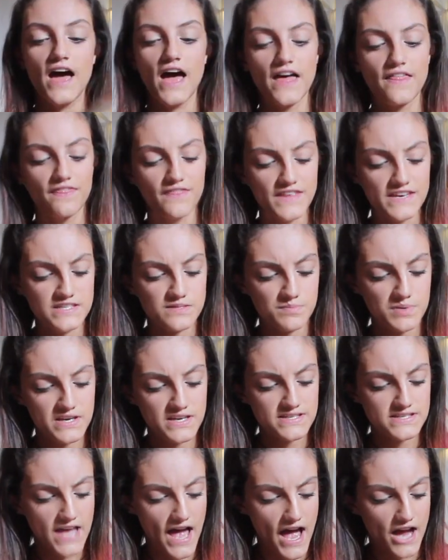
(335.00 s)
and this
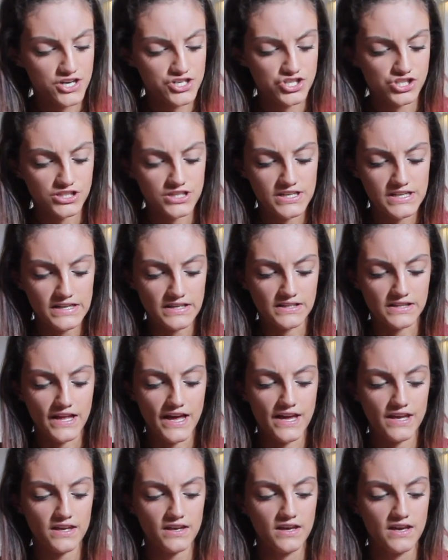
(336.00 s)
piece actually
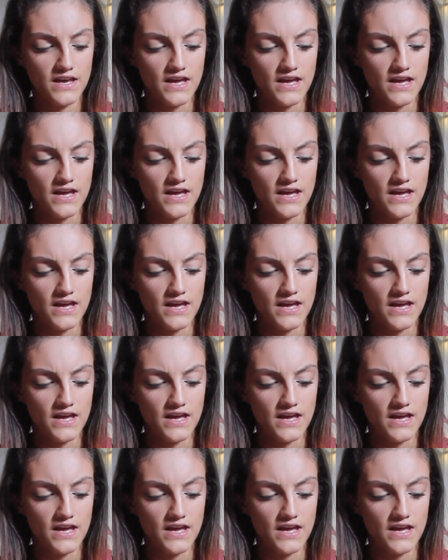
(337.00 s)
like